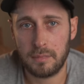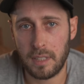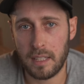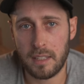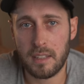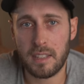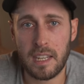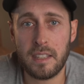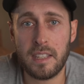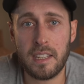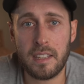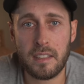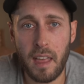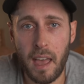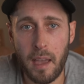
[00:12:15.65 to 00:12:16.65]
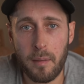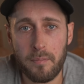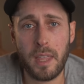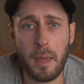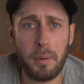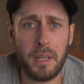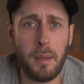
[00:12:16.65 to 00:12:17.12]
It's as easy as that.
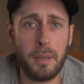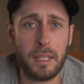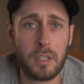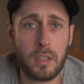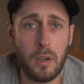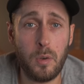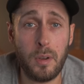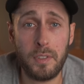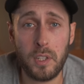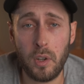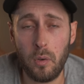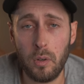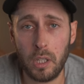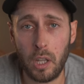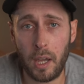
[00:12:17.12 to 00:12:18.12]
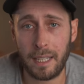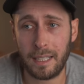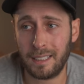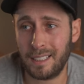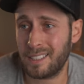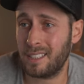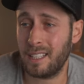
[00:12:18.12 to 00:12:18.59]
With Epidemic too, if you don't
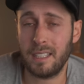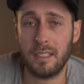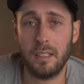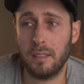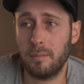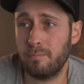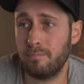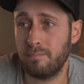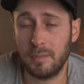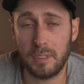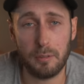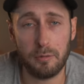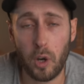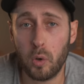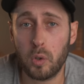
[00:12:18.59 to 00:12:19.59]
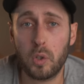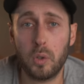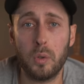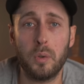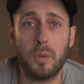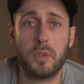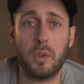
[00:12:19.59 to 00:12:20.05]
like, let's say the the
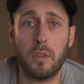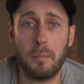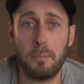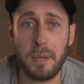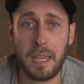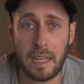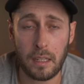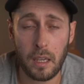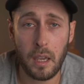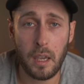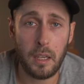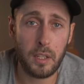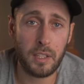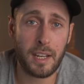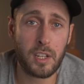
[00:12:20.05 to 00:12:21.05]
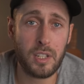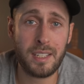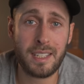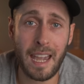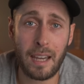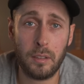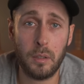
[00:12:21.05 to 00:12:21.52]
vocals or the beat, you can actually
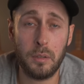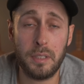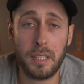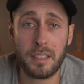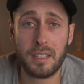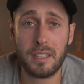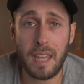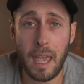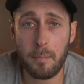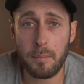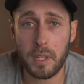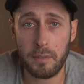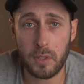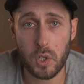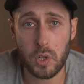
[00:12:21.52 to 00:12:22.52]
download the stems of a